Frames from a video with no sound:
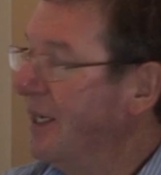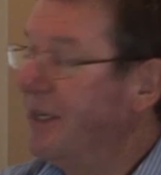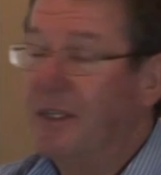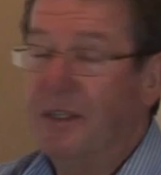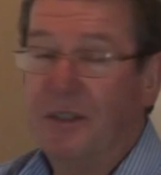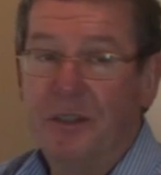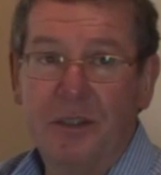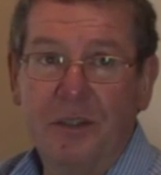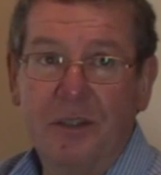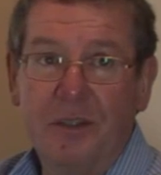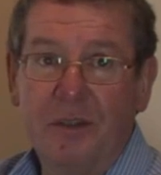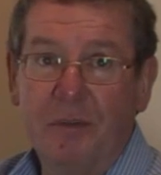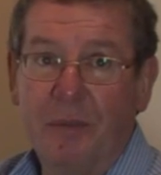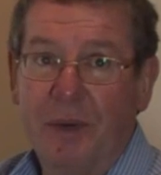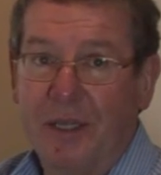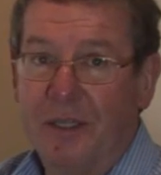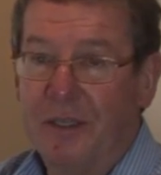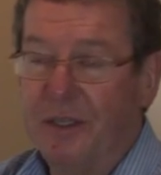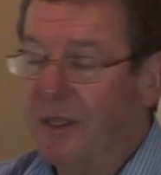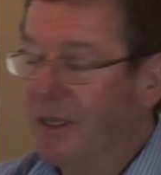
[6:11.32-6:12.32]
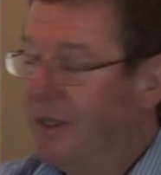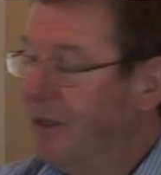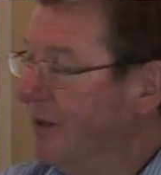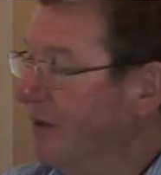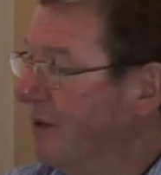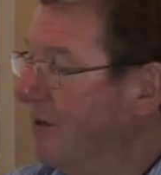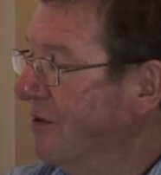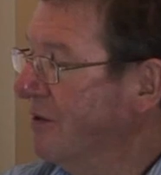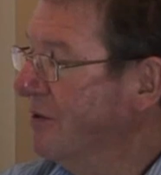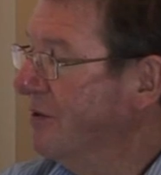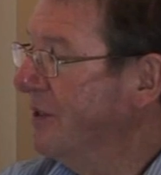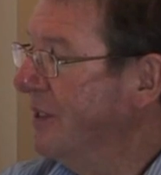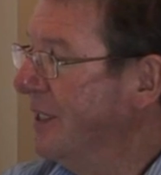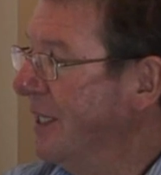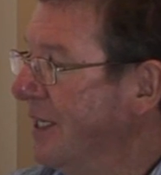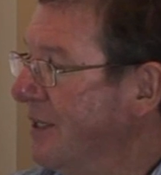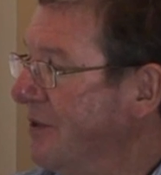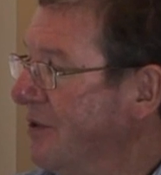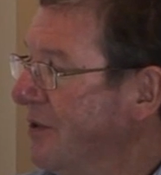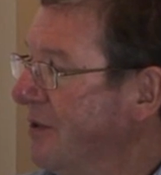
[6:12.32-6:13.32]
and it's systematic across the
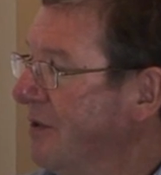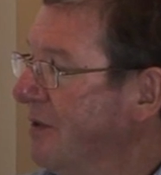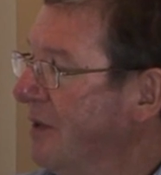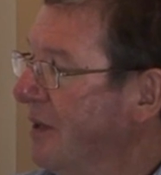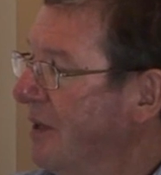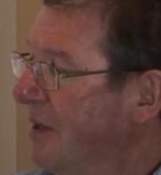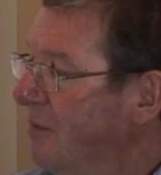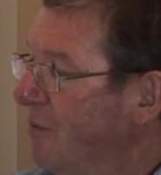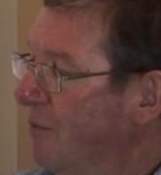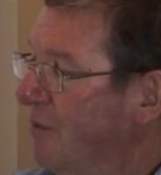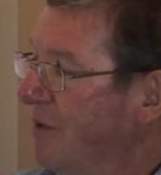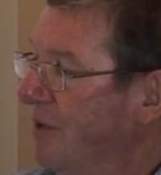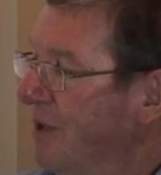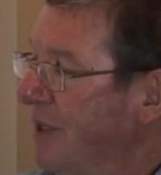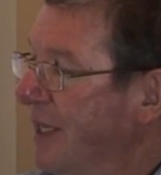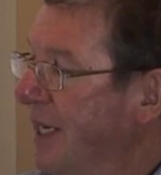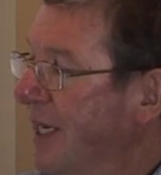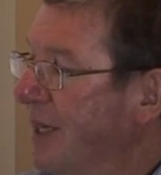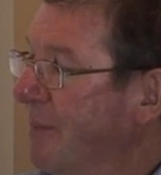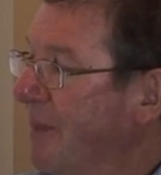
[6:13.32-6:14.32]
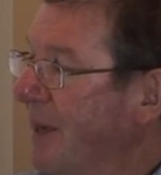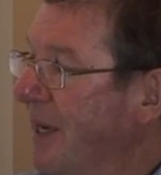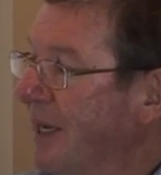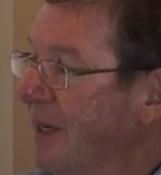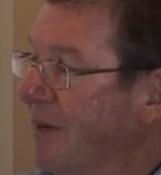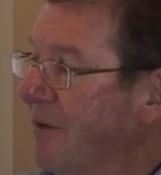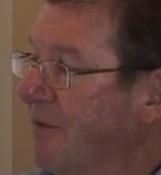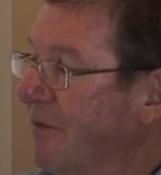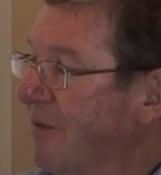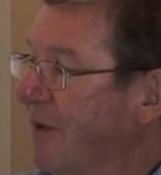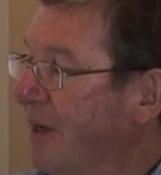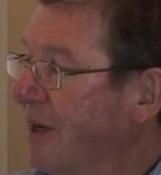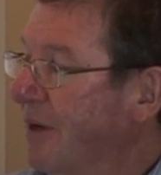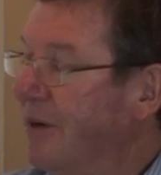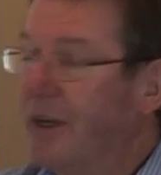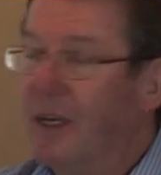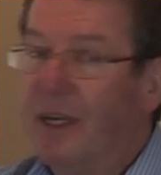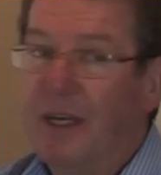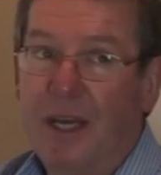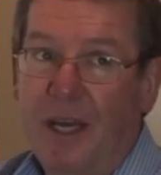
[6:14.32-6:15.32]
engine, with the A bank
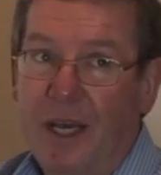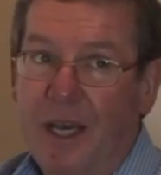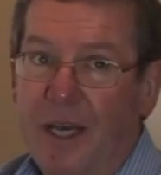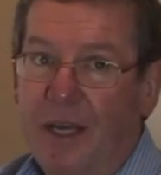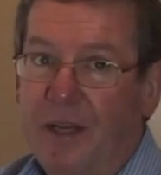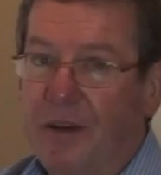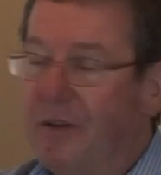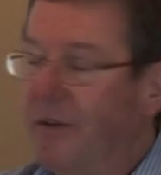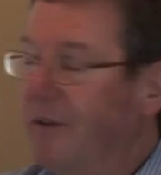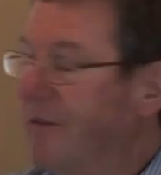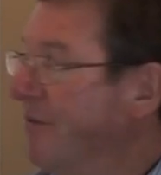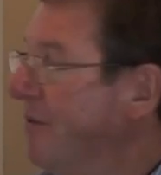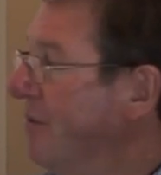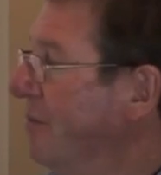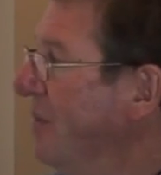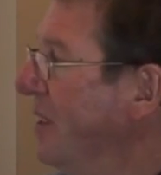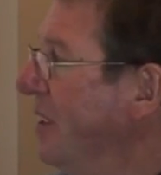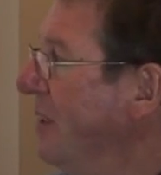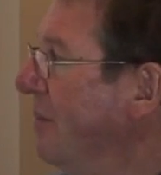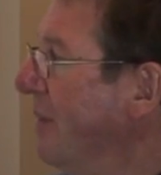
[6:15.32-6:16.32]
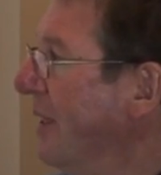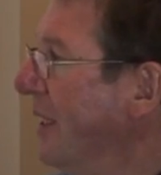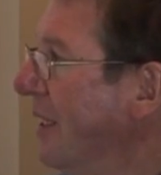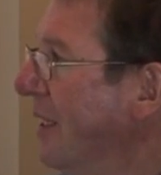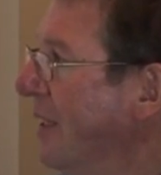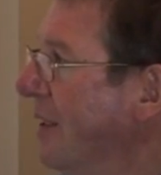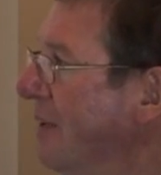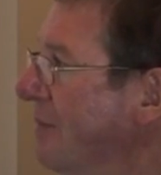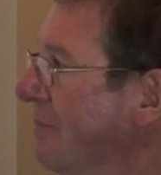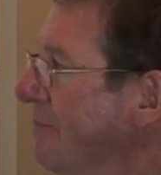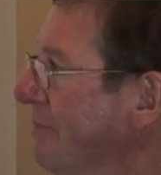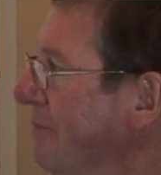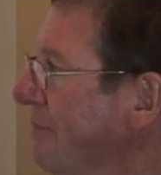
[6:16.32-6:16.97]
firing ahead of the B bank.